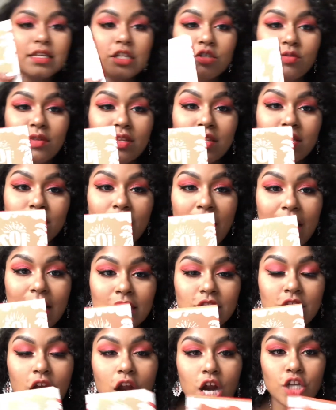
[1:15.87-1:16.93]
Each one of these
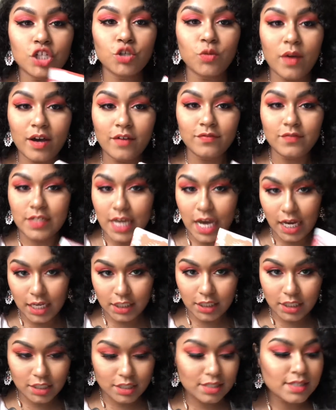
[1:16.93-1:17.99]
palettes are
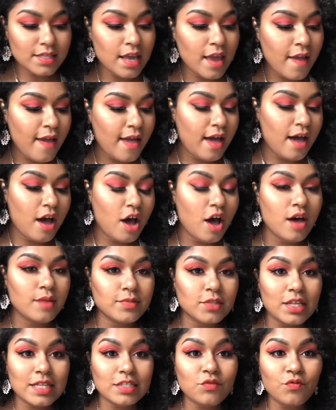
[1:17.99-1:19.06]
$12.
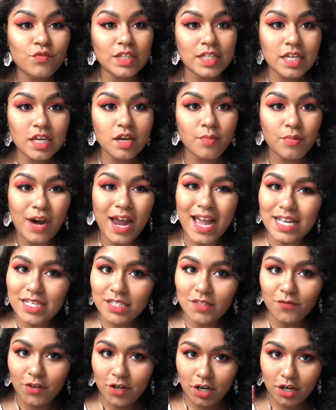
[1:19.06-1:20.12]
So that's a really good
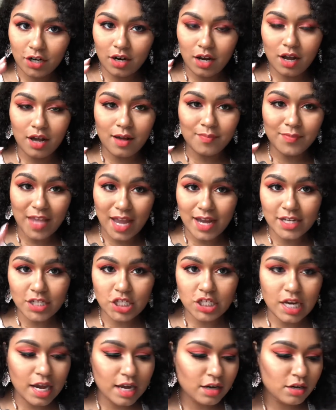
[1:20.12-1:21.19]
price for 9
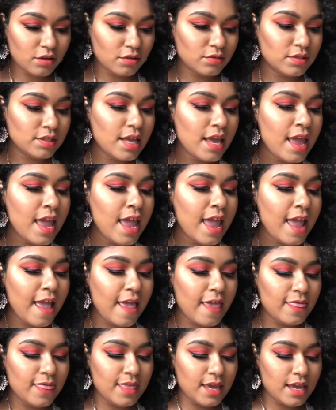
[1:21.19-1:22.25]
shadows.
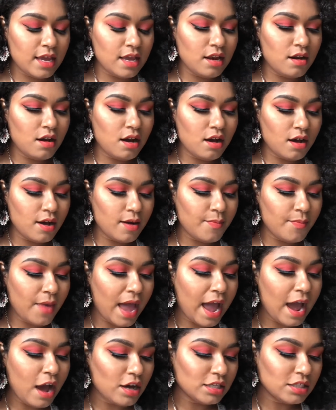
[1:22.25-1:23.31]
And then
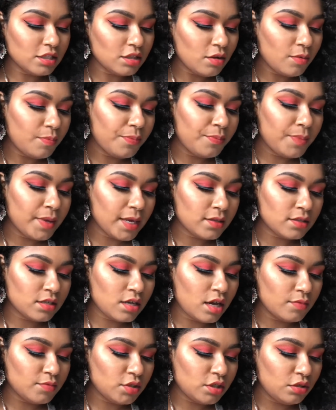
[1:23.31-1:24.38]
I also picked
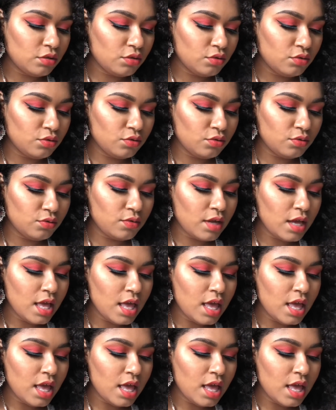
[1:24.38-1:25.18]
up 2